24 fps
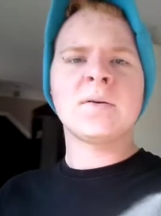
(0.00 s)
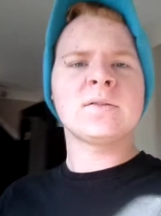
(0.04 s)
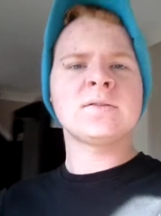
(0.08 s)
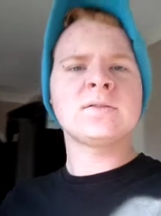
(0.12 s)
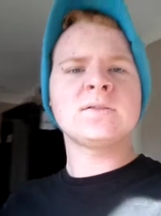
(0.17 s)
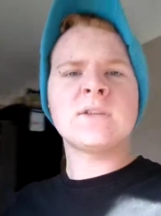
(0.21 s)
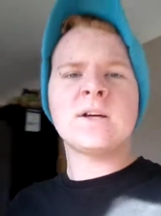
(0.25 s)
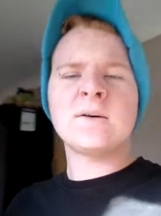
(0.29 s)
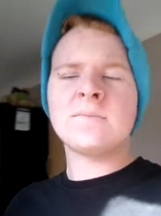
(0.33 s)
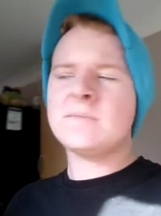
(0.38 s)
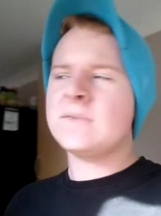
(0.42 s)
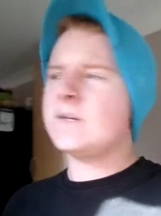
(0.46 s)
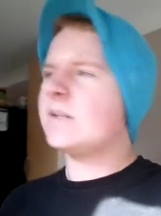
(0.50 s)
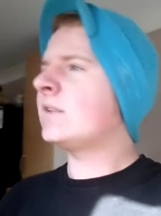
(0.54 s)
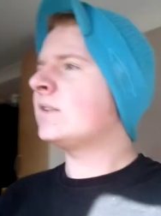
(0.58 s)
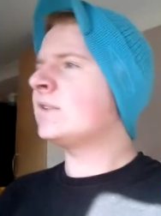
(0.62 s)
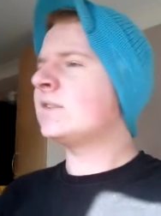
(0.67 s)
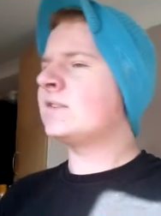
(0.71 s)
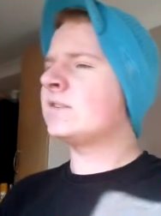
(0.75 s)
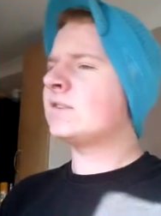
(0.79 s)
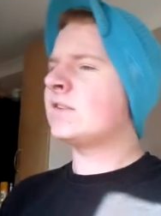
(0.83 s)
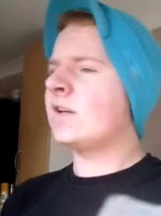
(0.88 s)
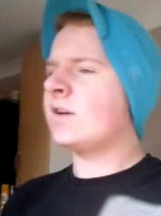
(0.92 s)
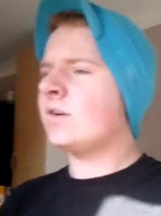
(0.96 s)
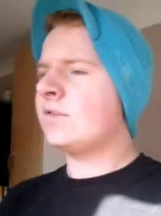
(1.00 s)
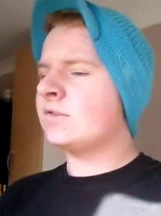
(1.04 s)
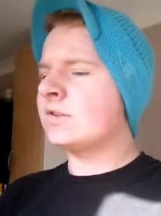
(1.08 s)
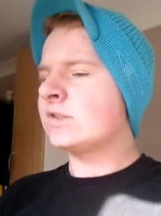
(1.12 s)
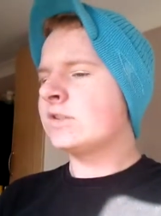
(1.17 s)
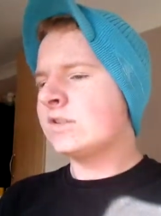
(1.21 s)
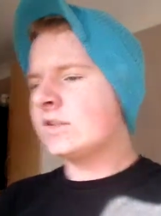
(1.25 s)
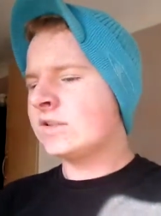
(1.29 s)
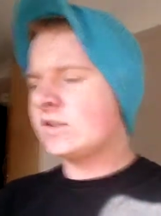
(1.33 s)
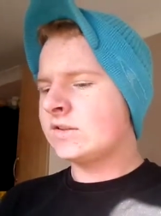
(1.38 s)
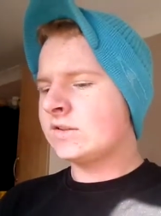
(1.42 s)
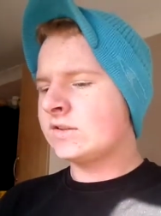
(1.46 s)
that means that
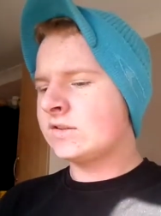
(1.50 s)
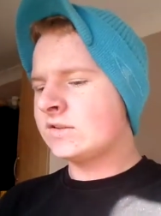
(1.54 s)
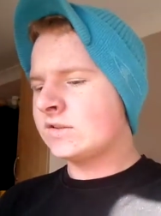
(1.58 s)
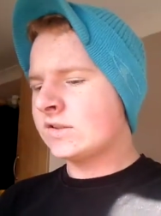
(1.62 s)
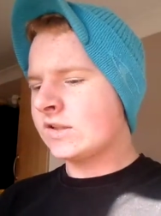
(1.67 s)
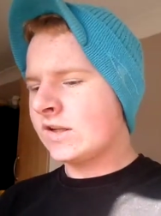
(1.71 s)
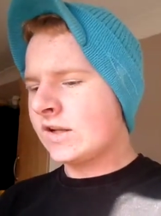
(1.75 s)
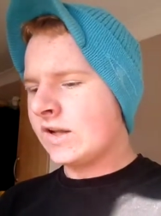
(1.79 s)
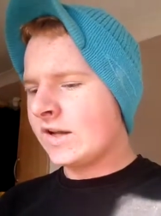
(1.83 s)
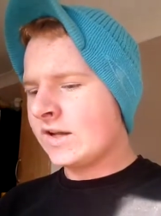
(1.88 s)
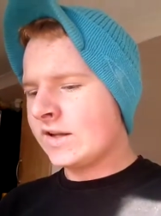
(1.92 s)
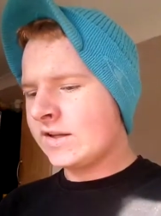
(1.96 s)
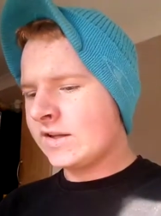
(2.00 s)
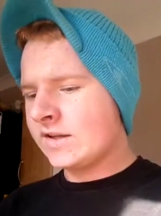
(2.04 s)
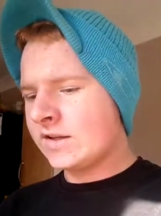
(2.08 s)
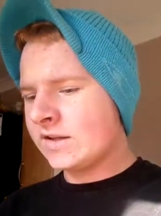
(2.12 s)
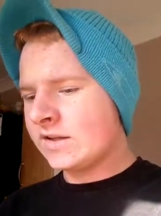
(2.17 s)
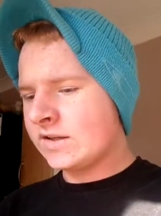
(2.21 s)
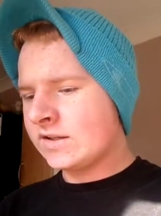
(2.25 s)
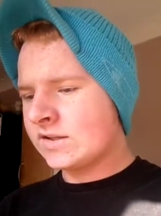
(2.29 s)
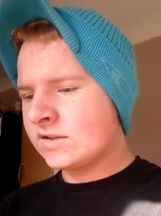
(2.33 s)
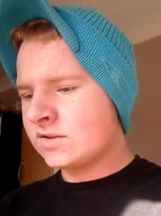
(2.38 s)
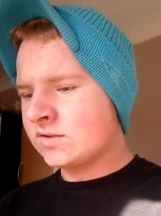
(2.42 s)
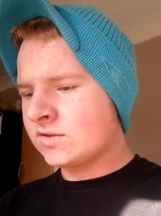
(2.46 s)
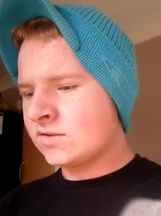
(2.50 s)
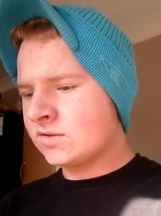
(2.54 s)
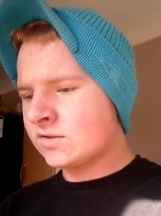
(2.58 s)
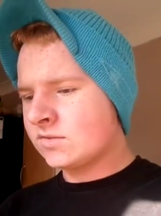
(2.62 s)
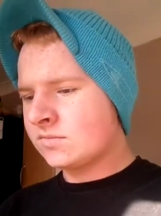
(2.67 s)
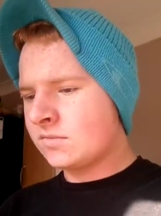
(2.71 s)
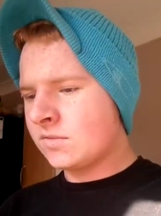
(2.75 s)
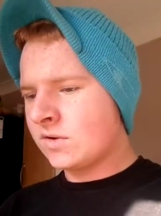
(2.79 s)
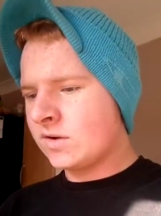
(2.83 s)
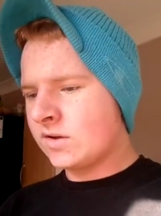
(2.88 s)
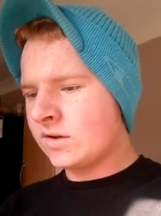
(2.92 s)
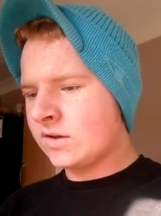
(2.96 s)
obviously today is
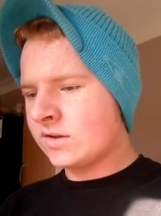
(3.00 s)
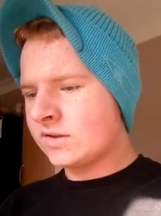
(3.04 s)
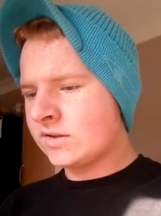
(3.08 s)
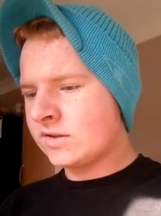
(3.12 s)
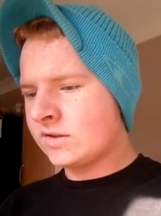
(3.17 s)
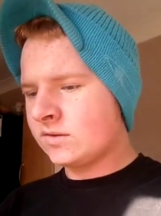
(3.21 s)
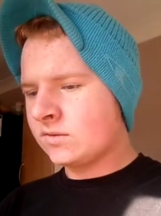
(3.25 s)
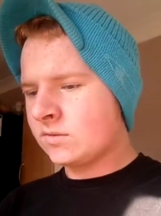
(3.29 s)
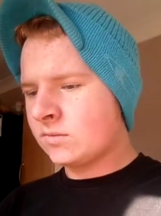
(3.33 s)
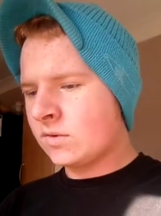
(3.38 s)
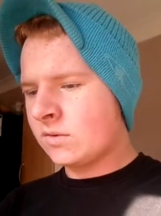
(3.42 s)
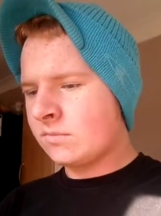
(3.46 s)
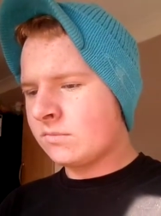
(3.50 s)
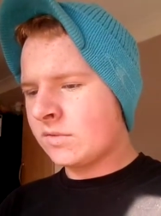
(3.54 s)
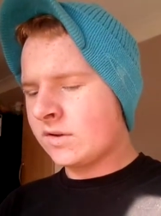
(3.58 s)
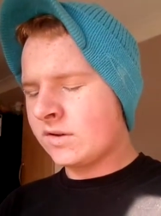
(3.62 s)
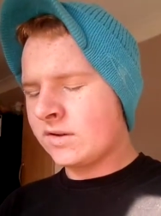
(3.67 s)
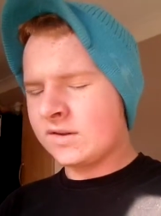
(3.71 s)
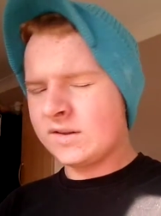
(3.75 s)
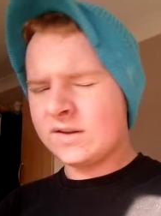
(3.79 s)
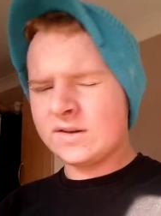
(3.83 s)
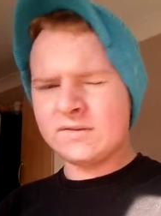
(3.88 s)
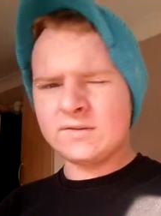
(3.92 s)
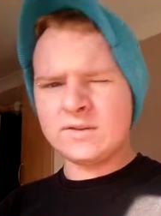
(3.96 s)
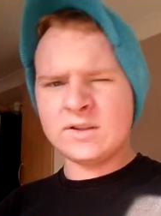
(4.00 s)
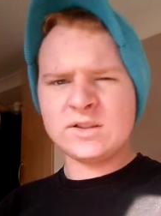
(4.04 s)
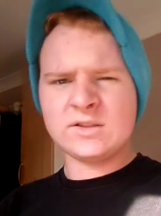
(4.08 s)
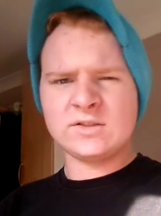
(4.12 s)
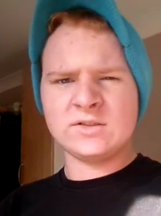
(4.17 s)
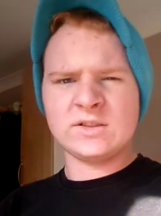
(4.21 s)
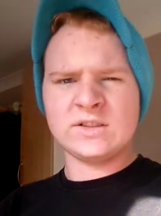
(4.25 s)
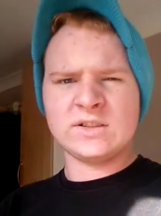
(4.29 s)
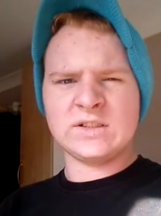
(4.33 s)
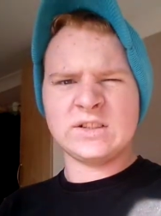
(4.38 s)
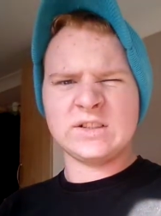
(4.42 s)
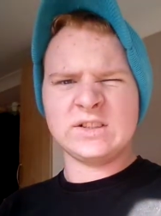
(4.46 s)
my one month
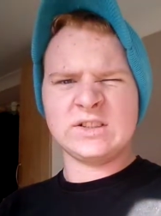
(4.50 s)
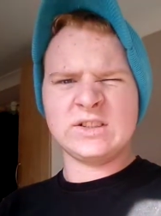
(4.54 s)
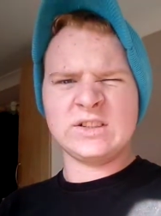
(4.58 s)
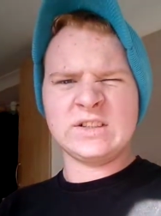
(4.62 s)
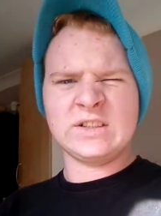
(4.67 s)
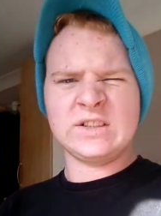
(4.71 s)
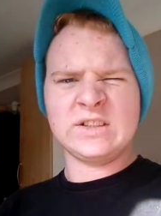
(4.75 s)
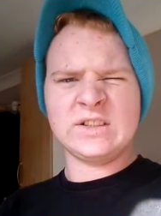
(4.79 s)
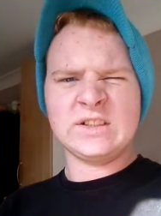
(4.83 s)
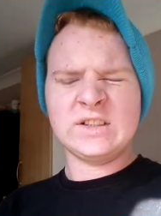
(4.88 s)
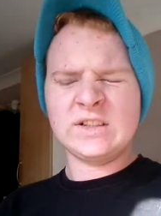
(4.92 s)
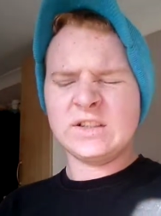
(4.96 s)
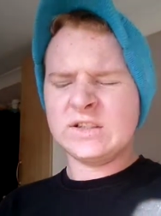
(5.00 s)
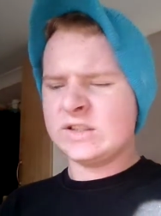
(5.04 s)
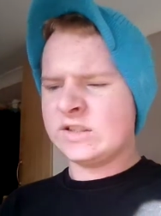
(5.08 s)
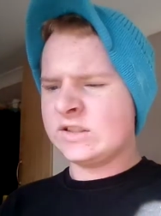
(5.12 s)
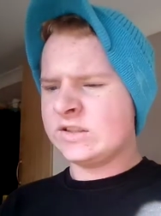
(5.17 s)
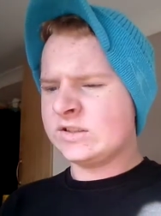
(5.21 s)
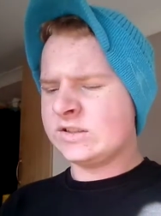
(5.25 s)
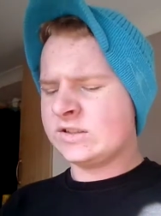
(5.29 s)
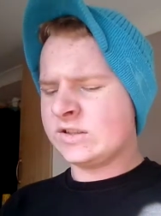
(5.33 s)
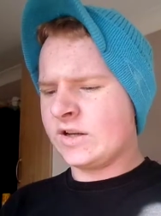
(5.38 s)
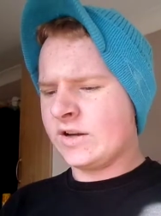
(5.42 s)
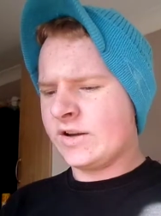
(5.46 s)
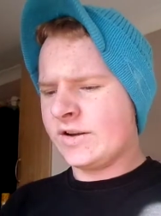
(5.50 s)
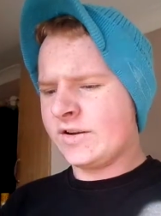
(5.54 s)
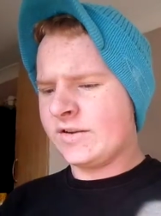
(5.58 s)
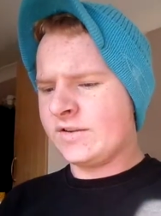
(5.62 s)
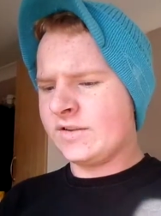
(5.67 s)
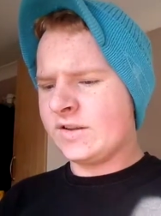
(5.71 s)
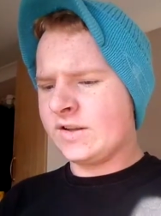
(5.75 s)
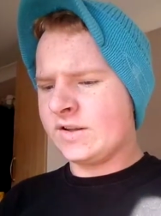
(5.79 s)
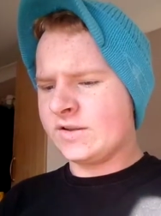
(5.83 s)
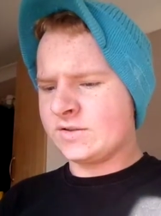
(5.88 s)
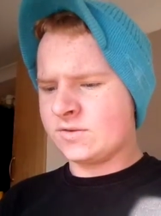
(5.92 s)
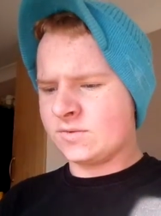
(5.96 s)
anniversary essentially, so
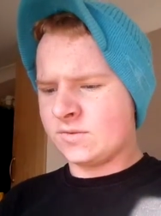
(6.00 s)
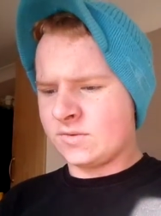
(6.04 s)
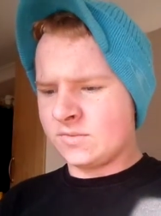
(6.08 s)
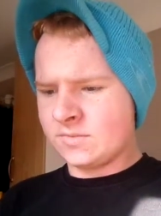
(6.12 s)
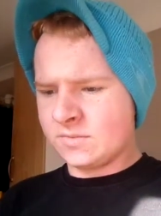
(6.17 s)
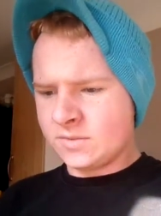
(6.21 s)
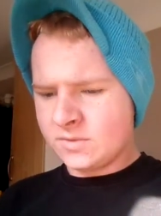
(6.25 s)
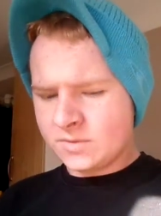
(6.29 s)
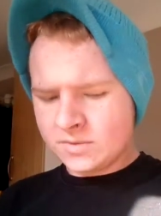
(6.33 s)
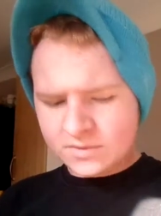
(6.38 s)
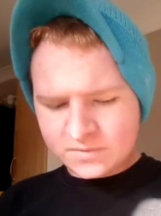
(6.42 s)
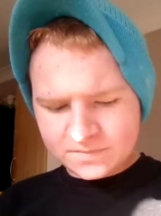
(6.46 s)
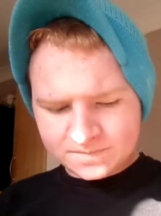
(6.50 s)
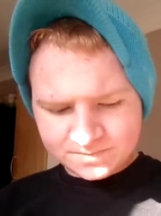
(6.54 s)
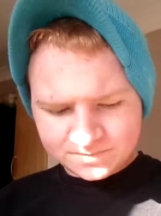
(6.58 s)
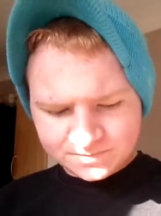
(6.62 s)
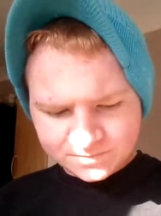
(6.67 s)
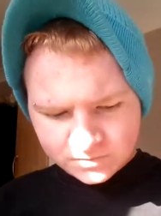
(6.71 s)
that's quite important.